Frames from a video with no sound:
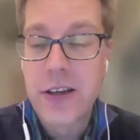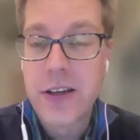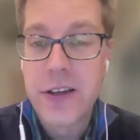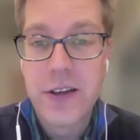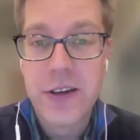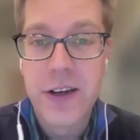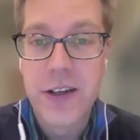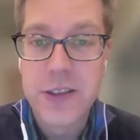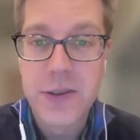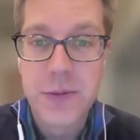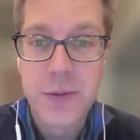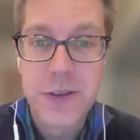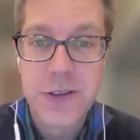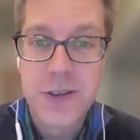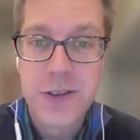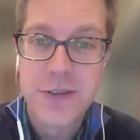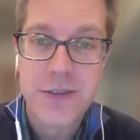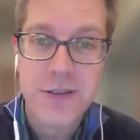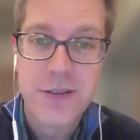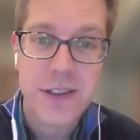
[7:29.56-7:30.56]
to your
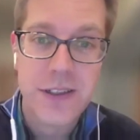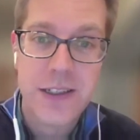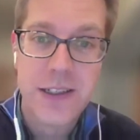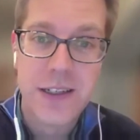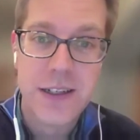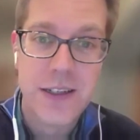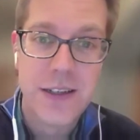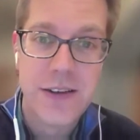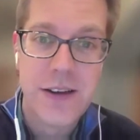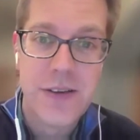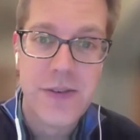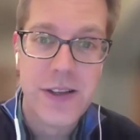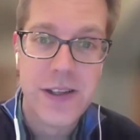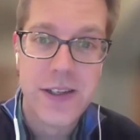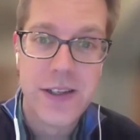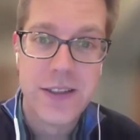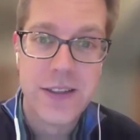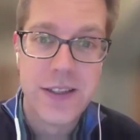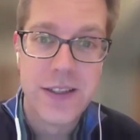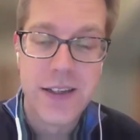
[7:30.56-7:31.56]
customers. I
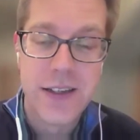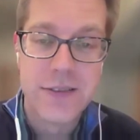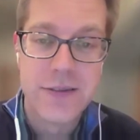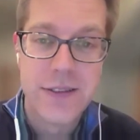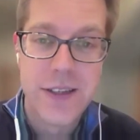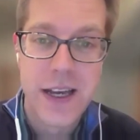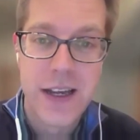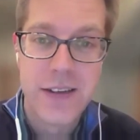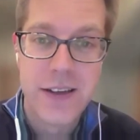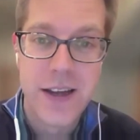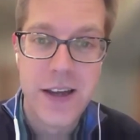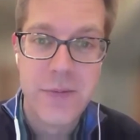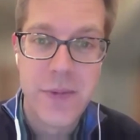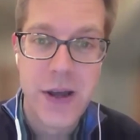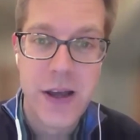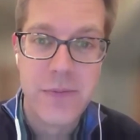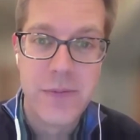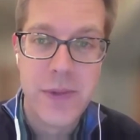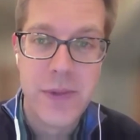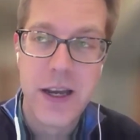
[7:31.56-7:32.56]
mean,
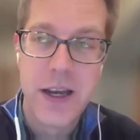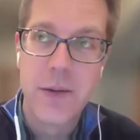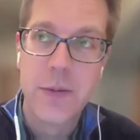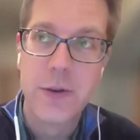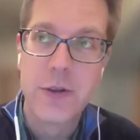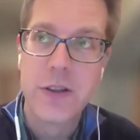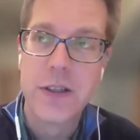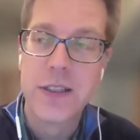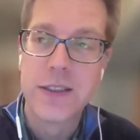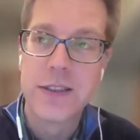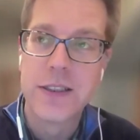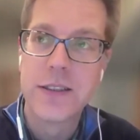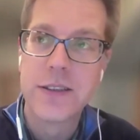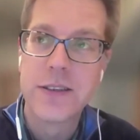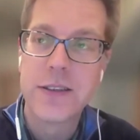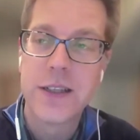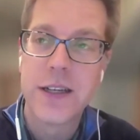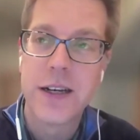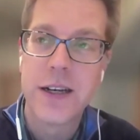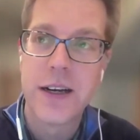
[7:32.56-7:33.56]
and being able to listen.
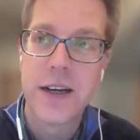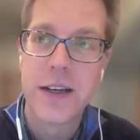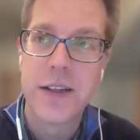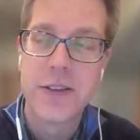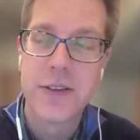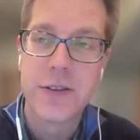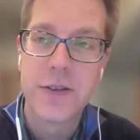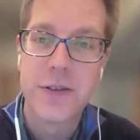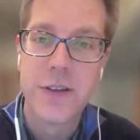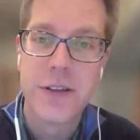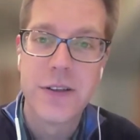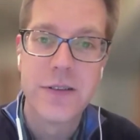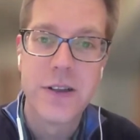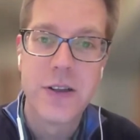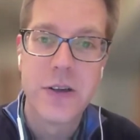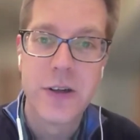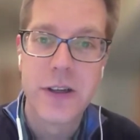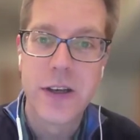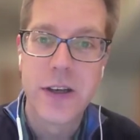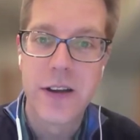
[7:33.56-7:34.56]
So
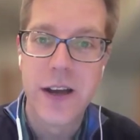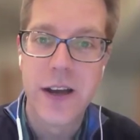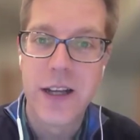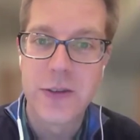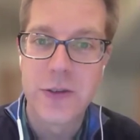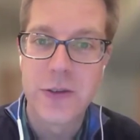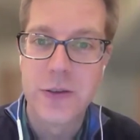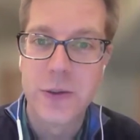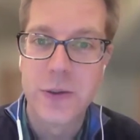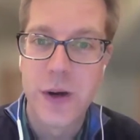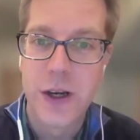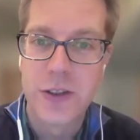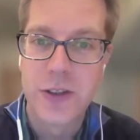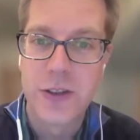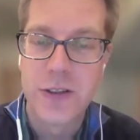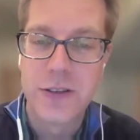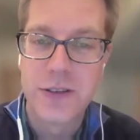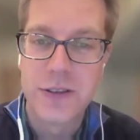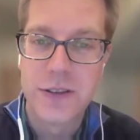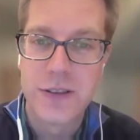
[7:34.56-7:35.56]
learning how to ask good
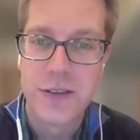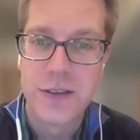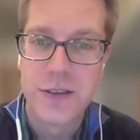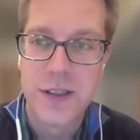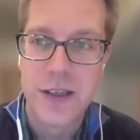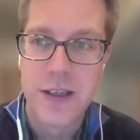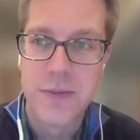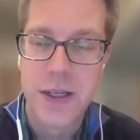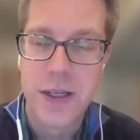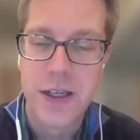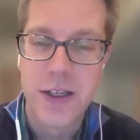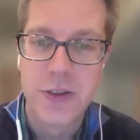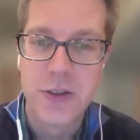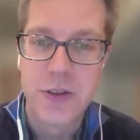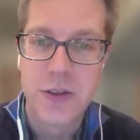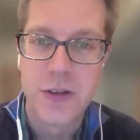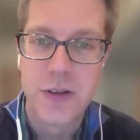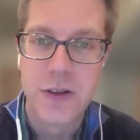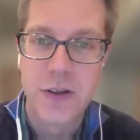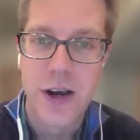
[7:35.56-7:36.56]
questions and making
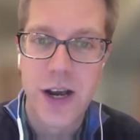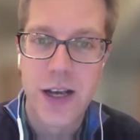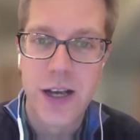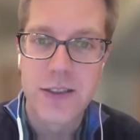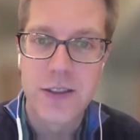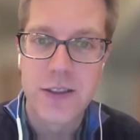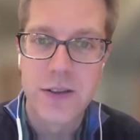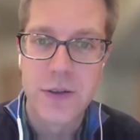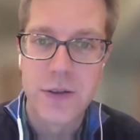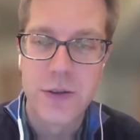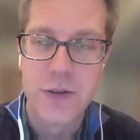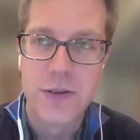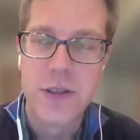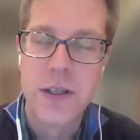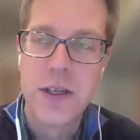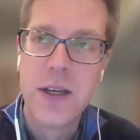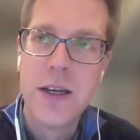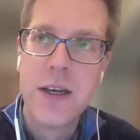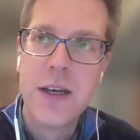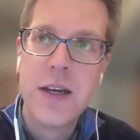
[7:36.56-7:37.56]
sure that you're asking those
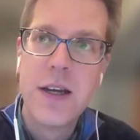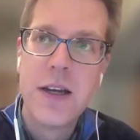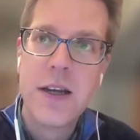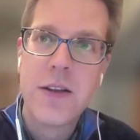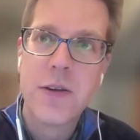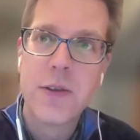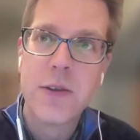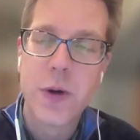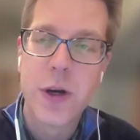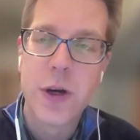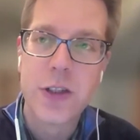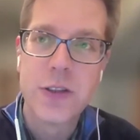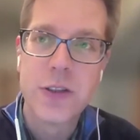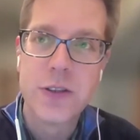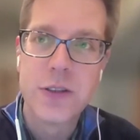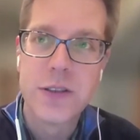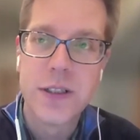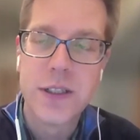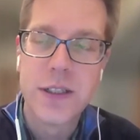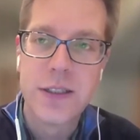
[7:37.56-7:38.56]

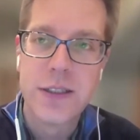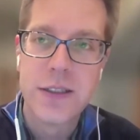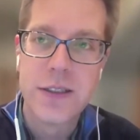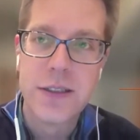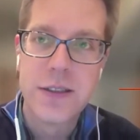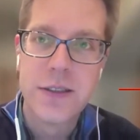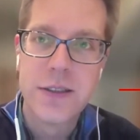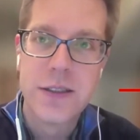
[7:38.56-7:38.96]
questions in